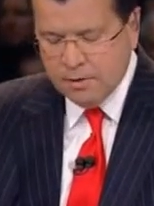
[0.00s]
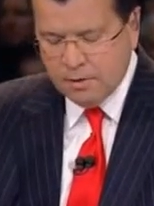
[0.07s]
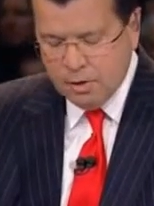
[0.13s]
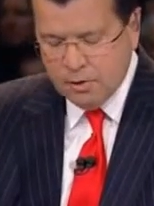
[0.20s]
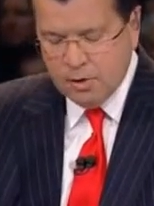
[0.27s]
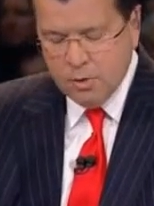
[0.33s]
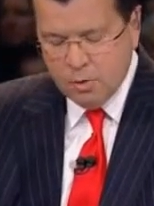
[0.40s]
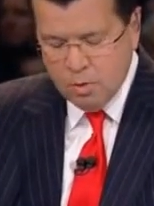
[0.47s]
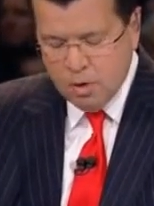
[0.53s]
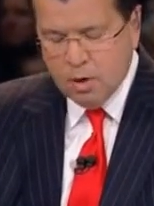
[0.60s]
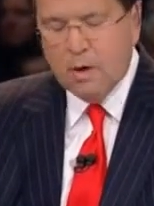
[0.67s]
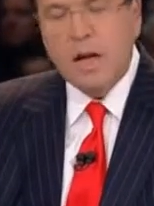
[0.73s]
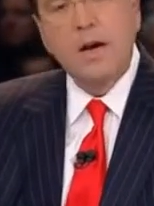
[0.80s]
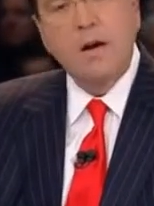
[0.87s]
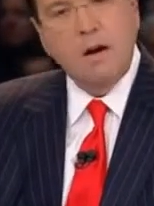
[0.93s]
so you
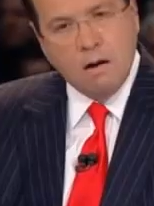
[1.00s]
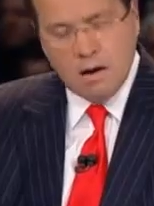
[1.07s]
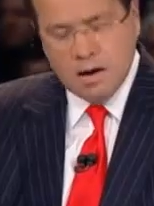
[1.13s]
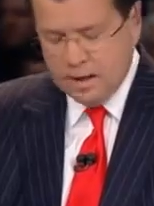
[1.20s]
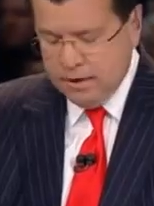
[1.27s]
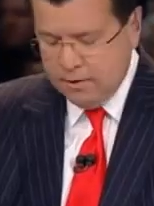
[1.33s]
were and are